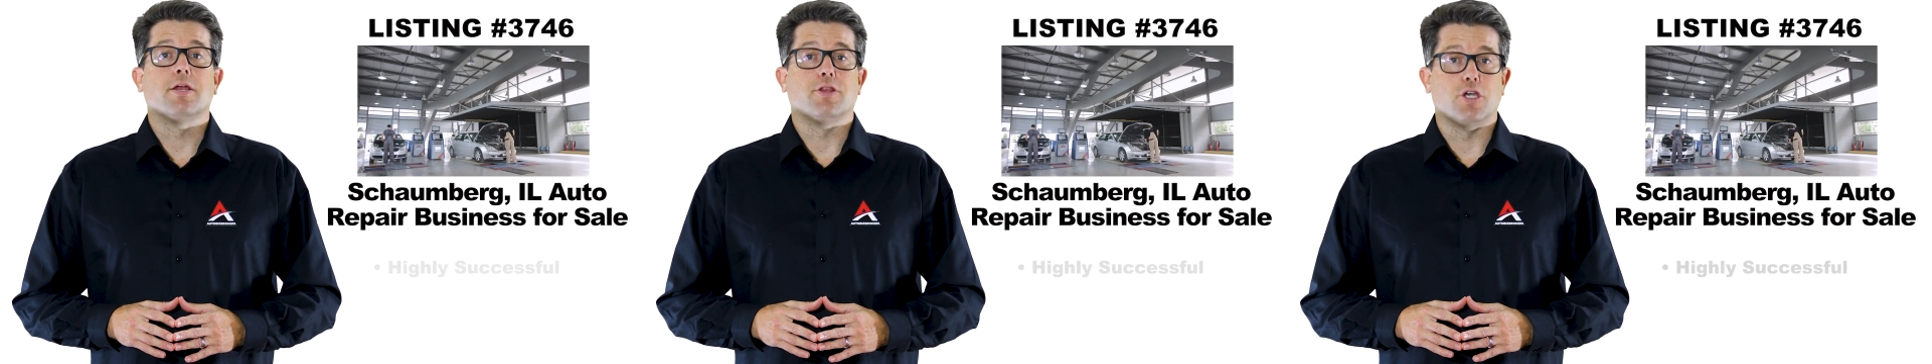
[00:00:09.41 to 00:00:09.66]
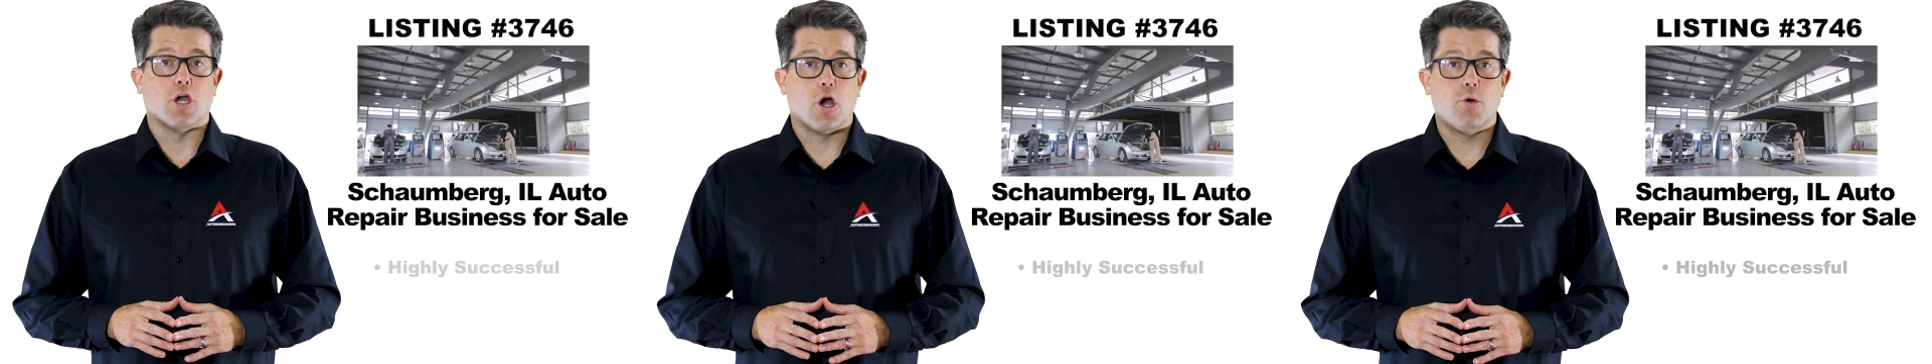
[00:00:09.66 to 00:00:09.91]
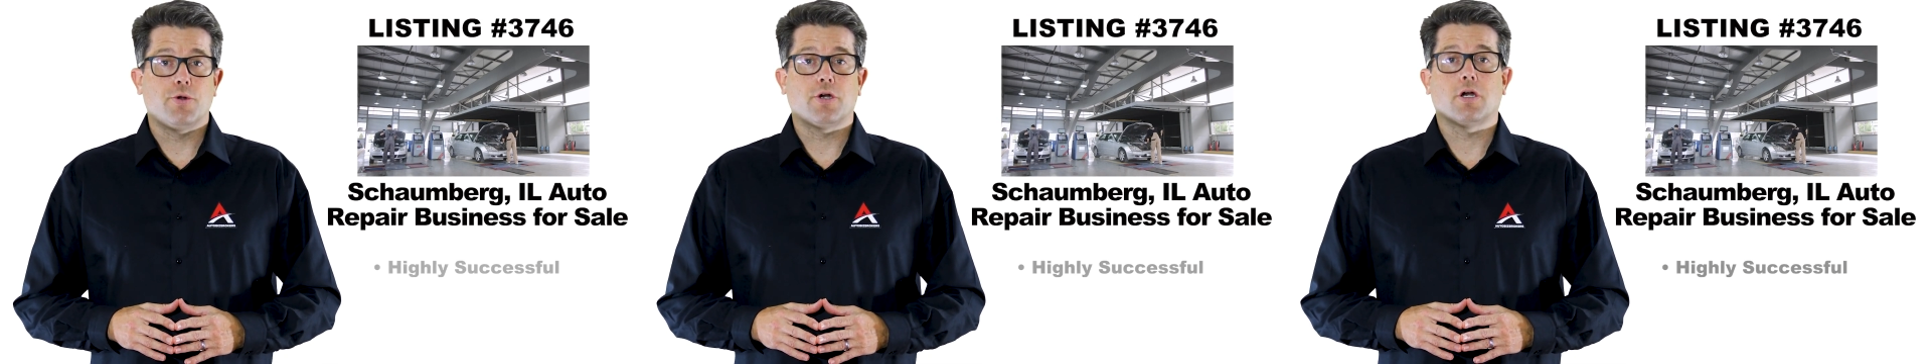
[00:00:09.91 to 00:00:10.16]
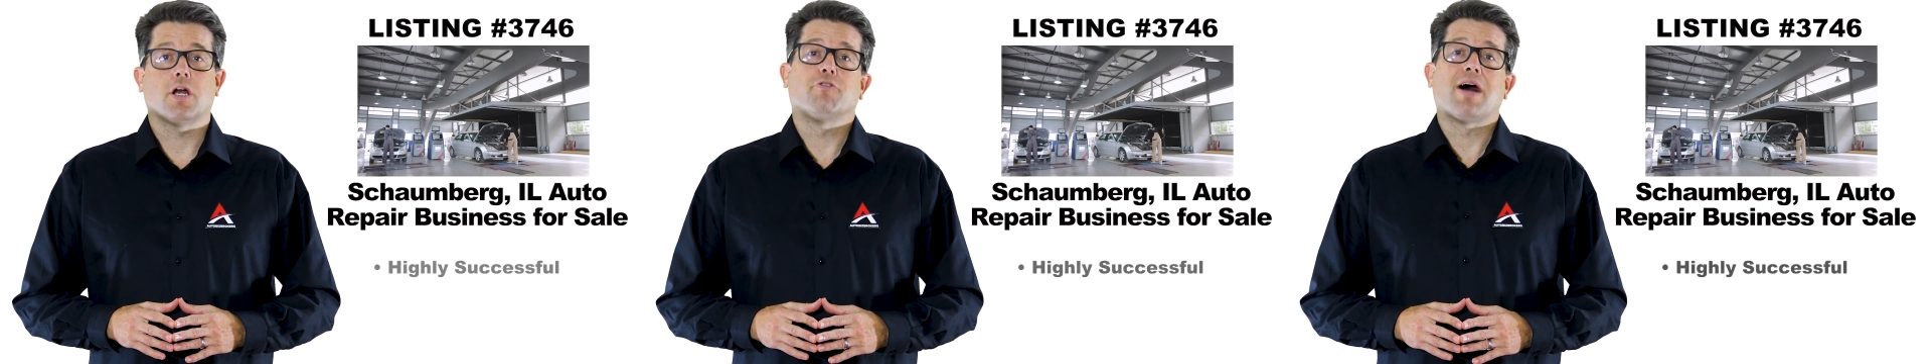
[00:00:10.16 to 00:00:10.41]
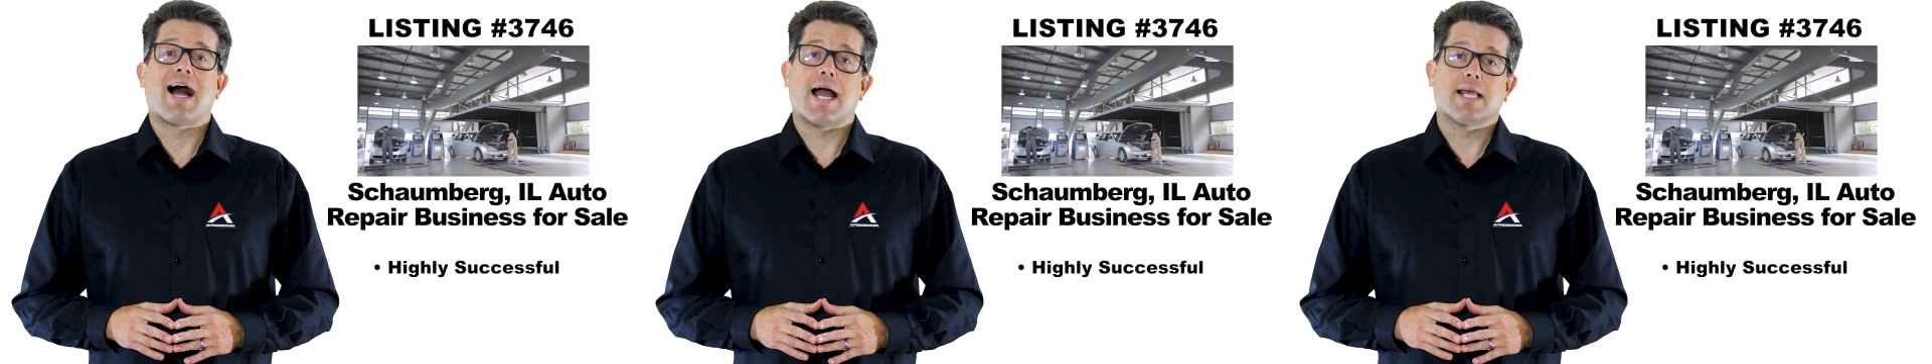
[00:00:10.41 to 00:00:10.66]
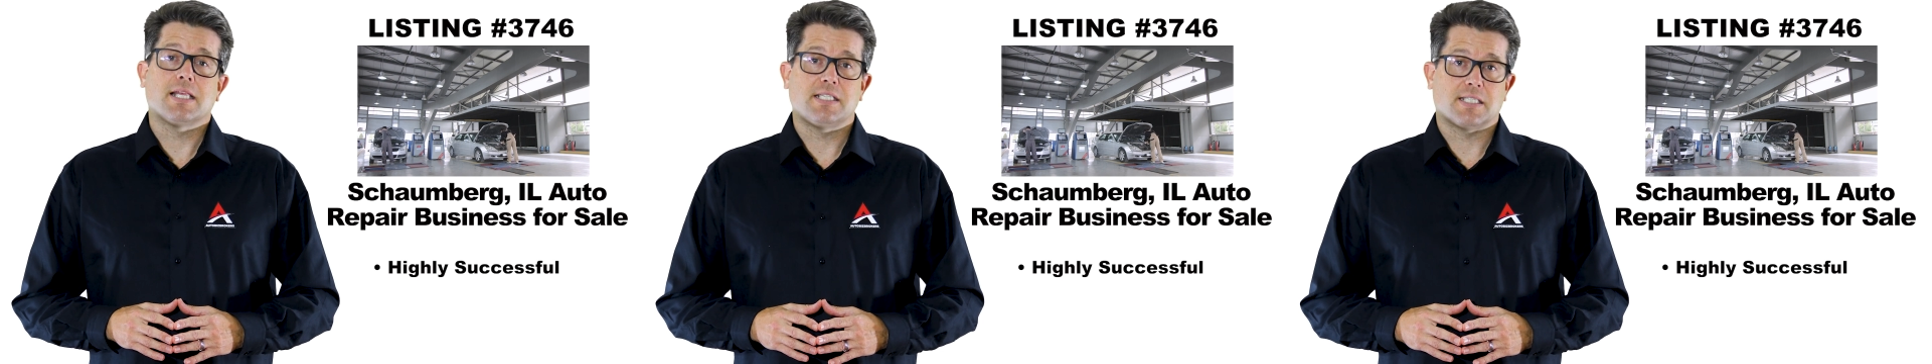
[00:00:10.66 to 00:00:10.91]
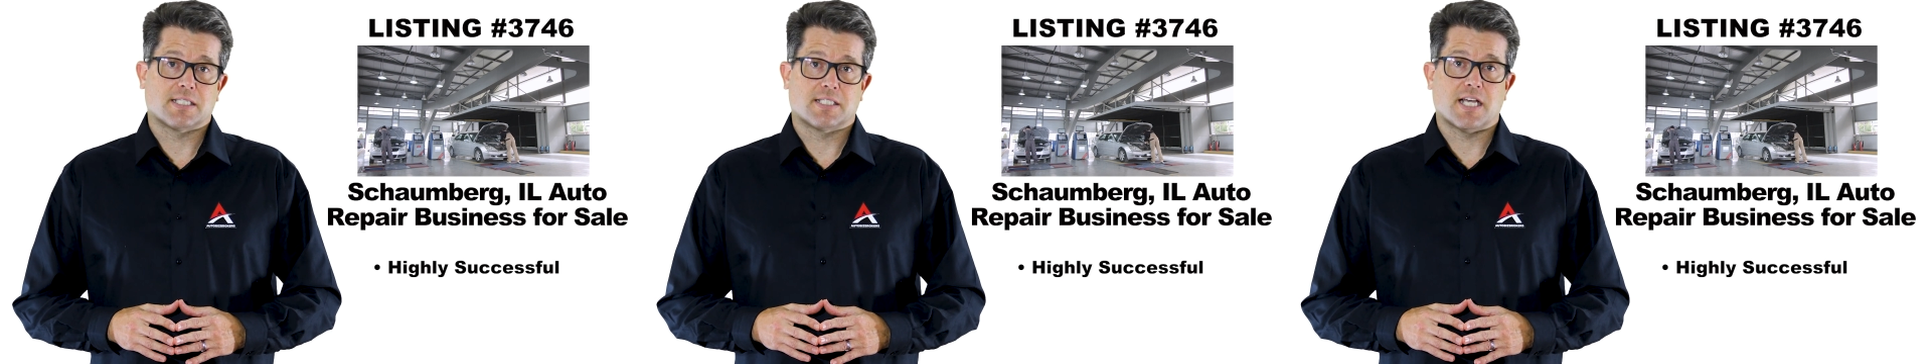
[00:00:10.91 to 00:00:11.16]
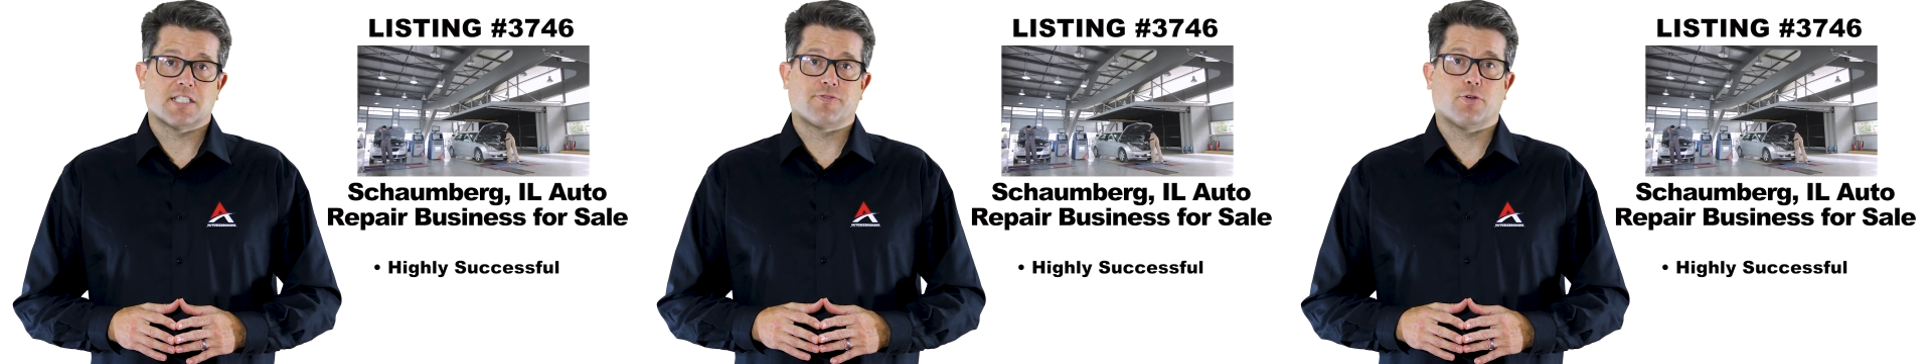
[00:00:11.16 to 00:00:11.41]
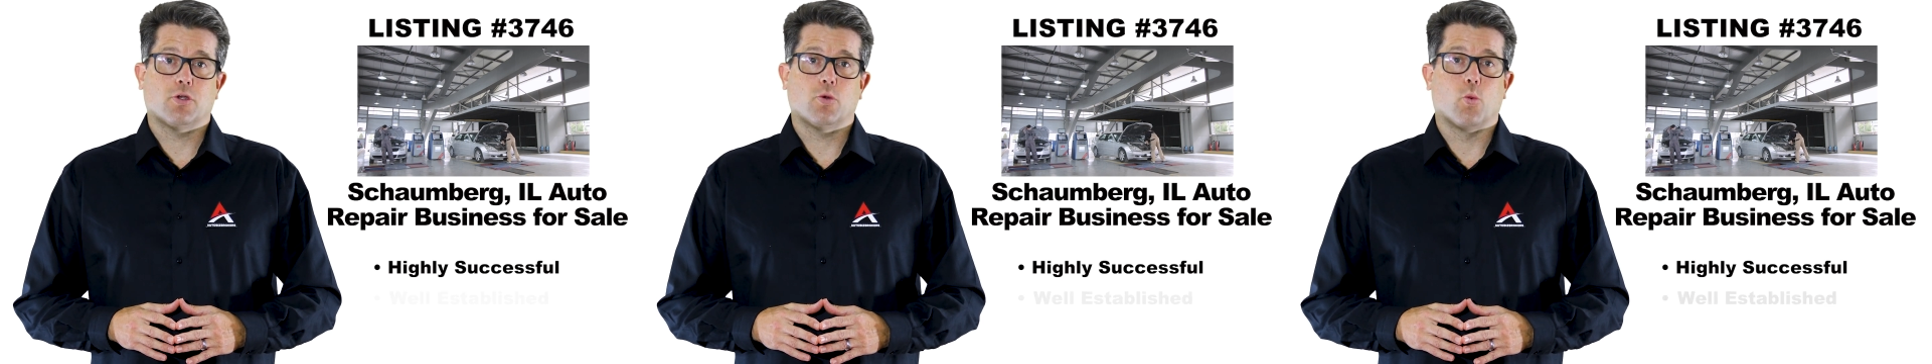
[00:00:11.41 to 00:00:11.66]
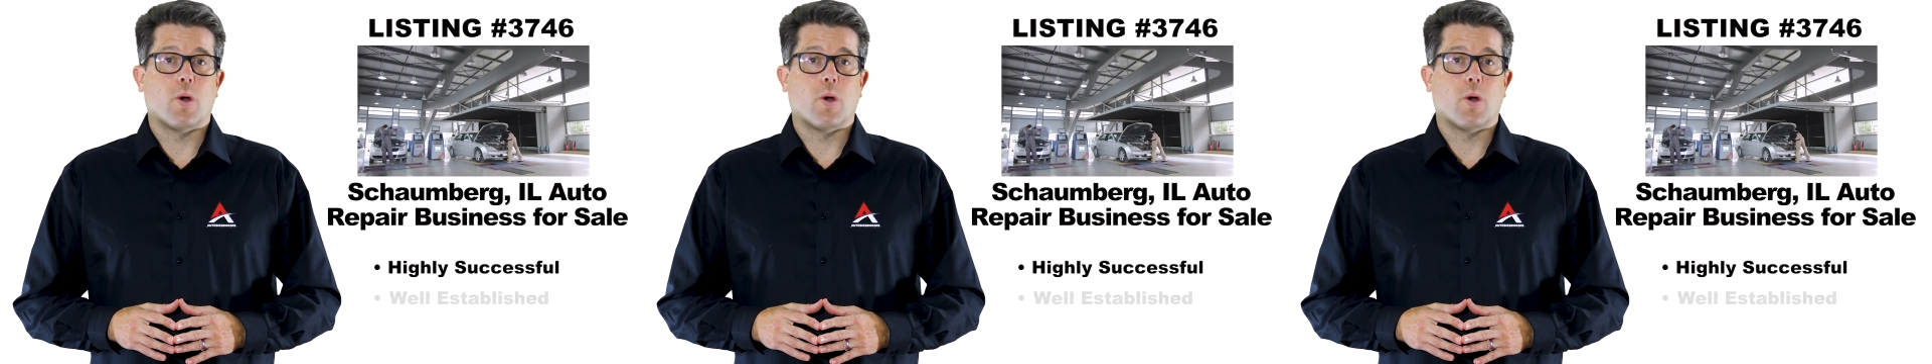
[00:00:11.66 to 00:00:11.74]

the owner of a highly successful,